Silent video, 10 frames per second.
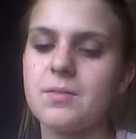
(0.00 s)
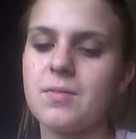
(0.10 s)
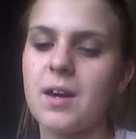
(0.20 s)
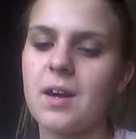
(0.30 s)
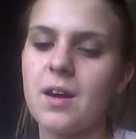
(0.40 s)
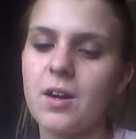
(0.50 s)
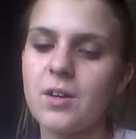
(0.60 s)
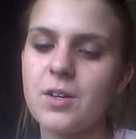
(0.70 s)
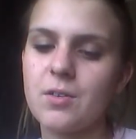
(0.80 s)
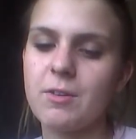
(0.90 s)
It's very hard. I
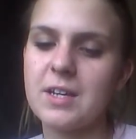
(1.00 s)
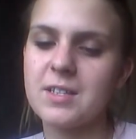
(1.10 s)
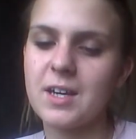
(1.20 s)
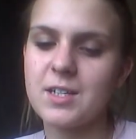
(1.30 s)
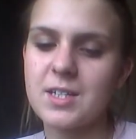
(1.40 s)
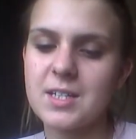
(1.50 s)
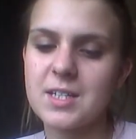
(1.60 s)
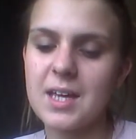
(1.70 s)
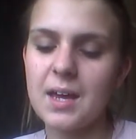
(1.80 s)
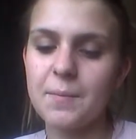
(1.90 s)
could have researched into
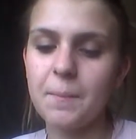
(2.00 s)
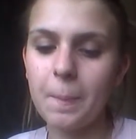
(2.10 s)
that.